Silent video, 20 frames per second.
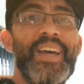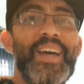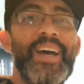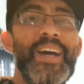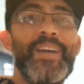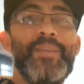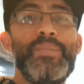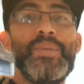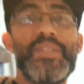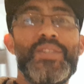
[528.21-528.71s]

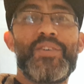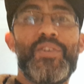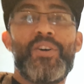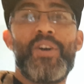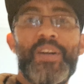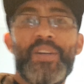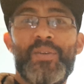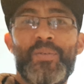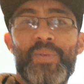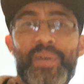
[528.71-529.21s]
Amy's
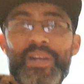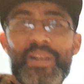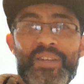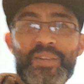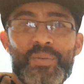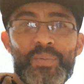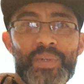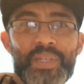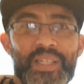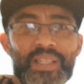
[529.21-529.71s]
gone away on a
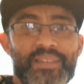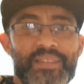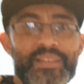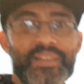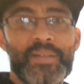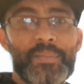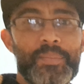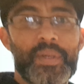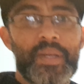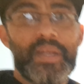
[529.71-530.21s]
work
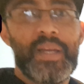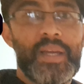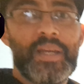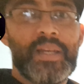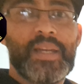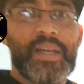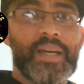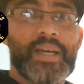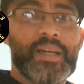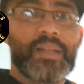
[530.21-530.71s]
trip, and
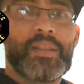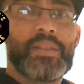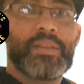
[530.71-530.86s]
I